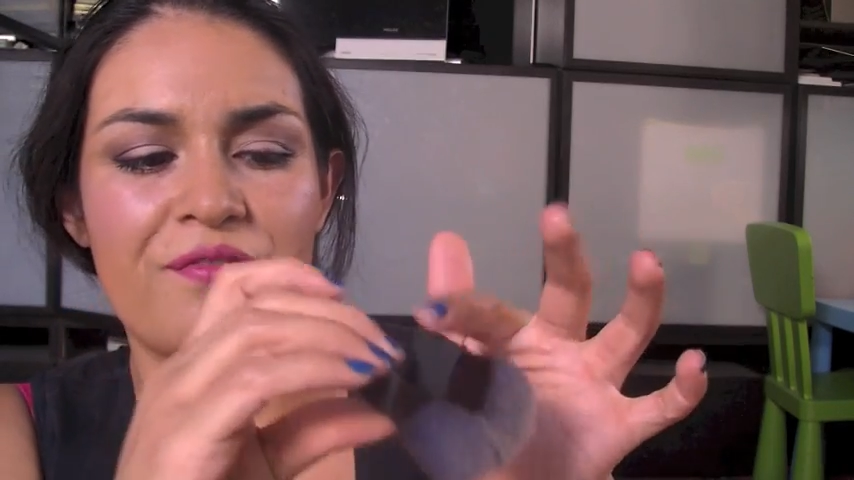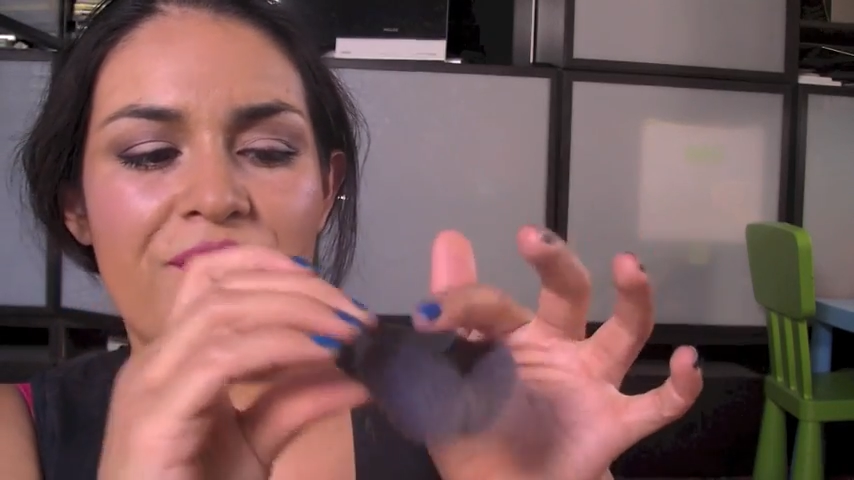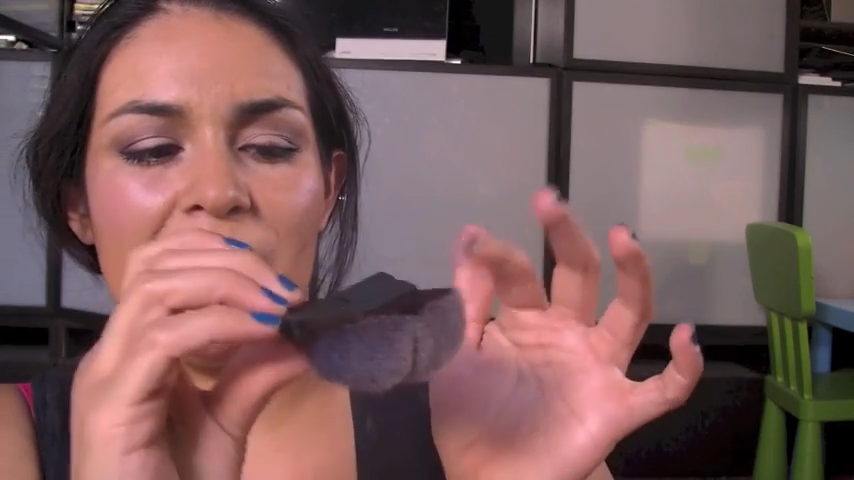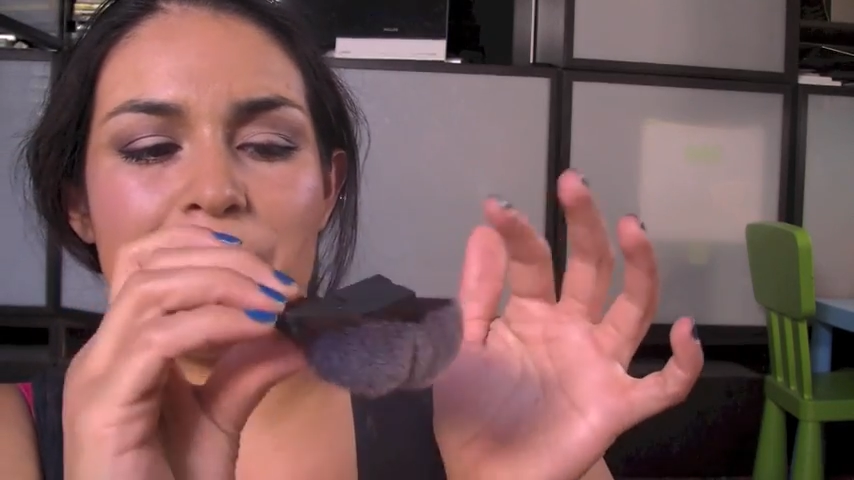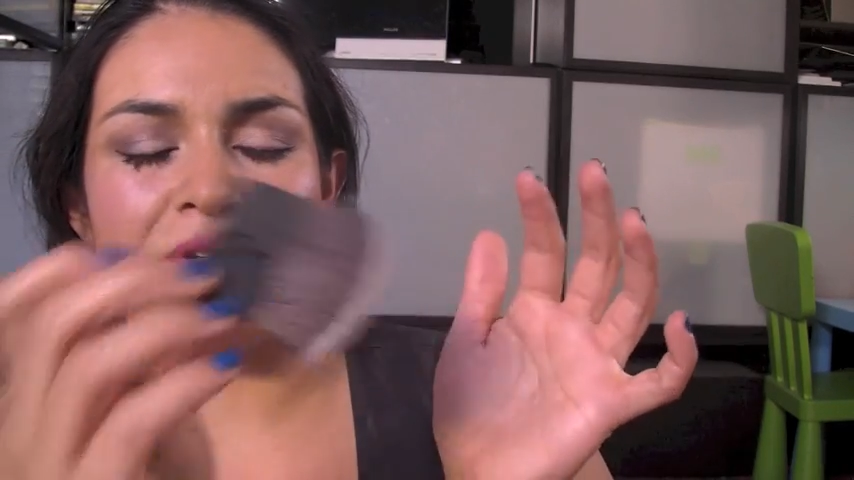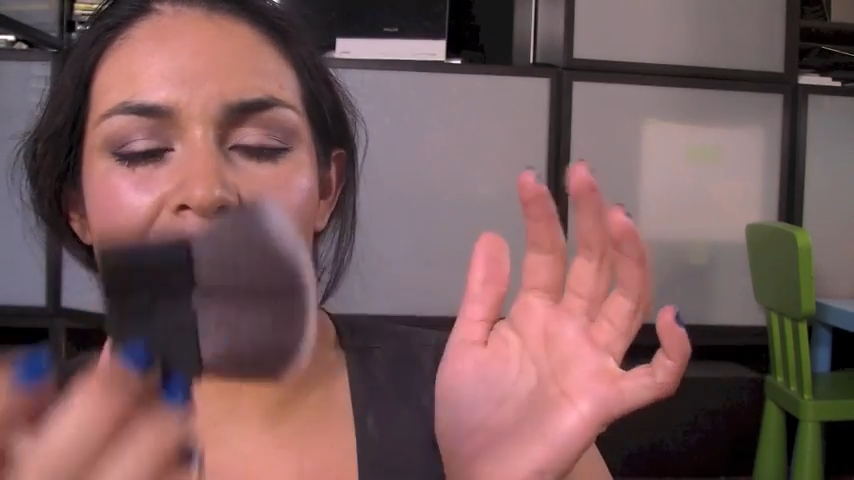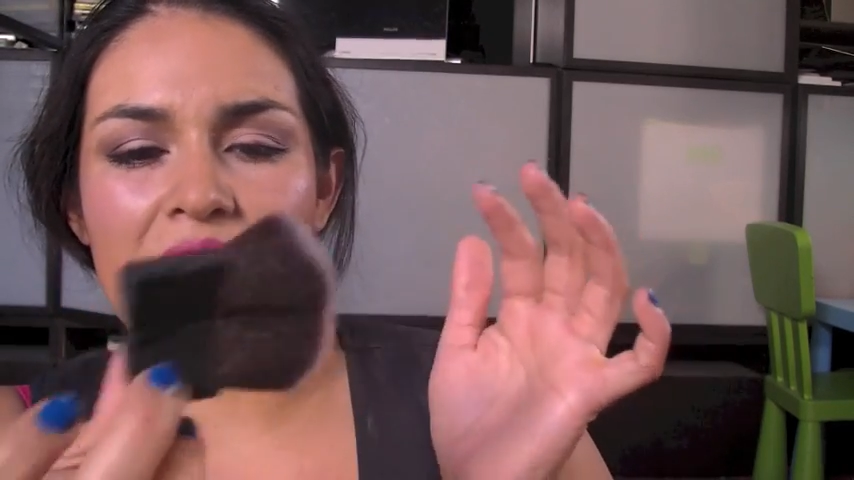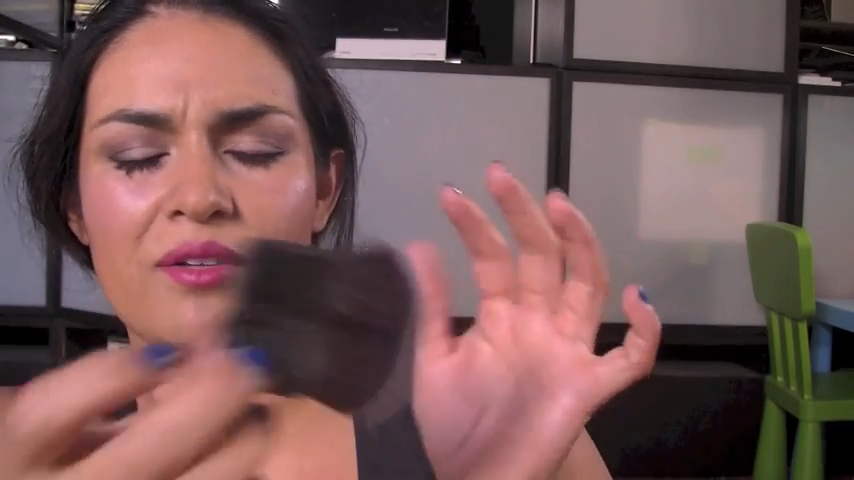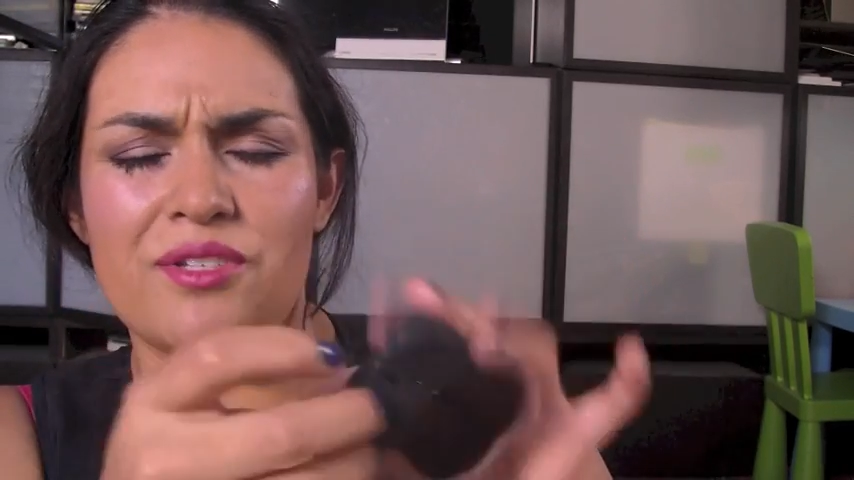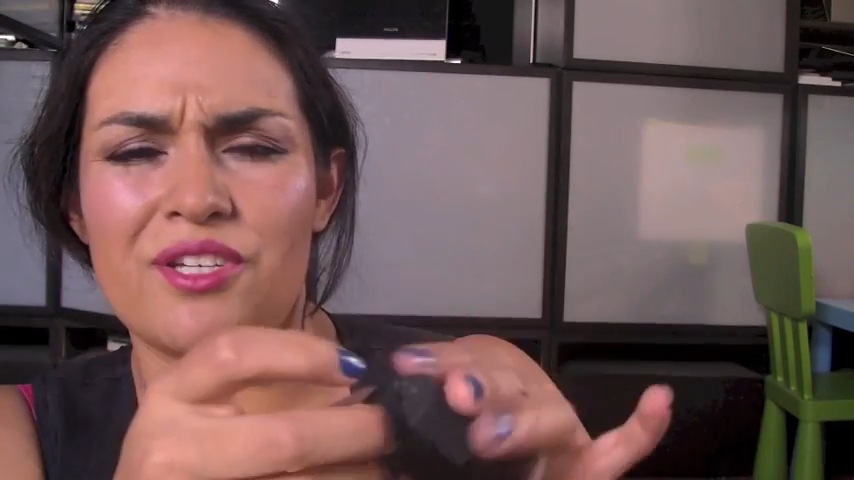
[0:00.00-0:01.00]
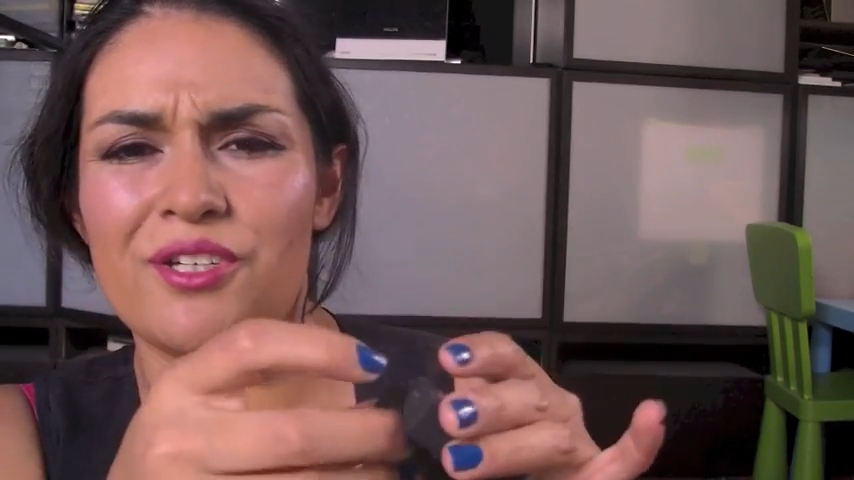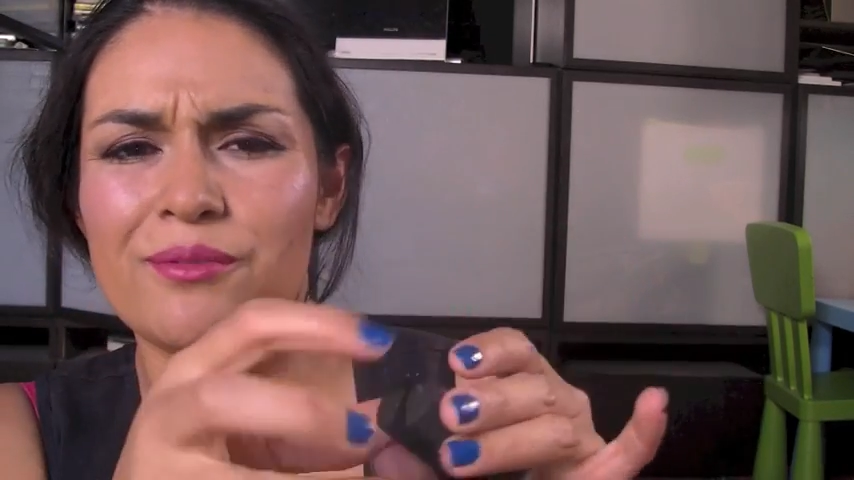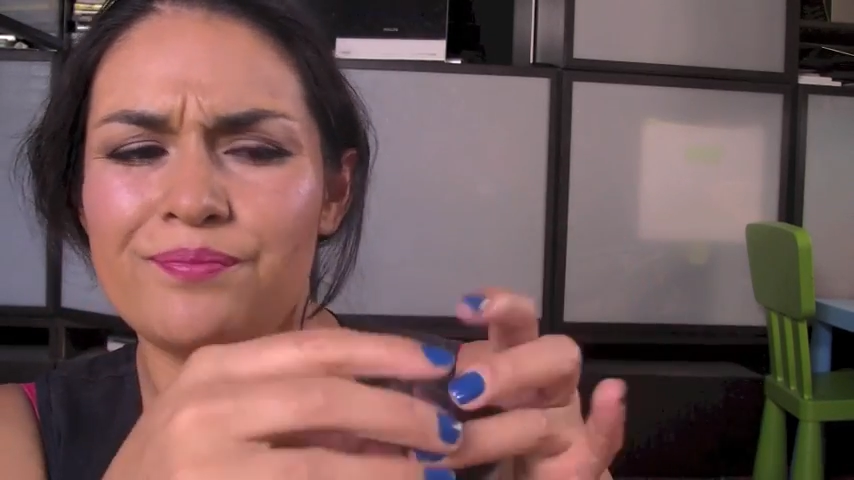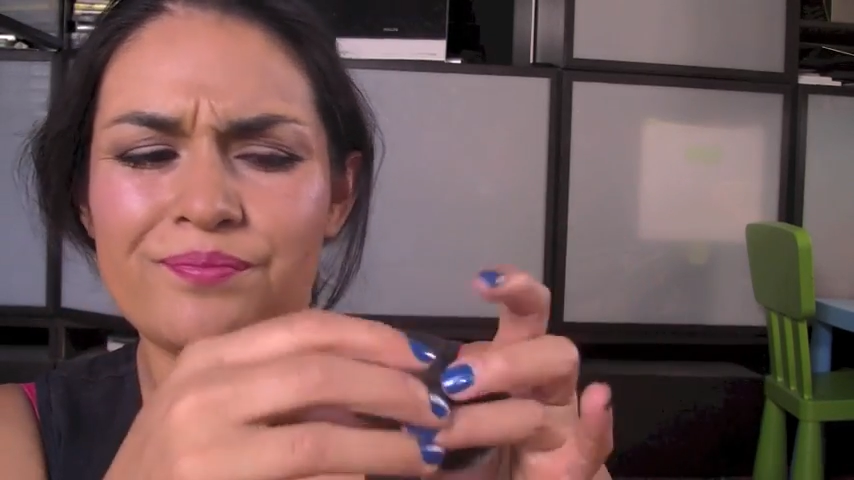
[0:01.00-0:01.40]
flaps around. So